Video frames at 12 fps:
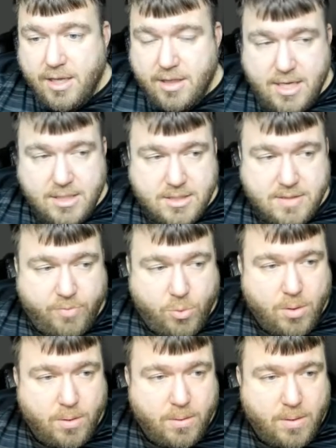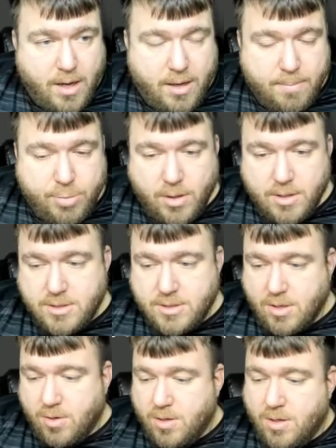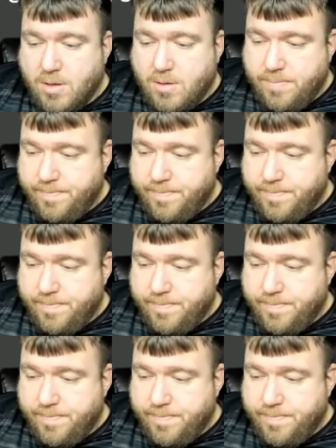These 4 parts are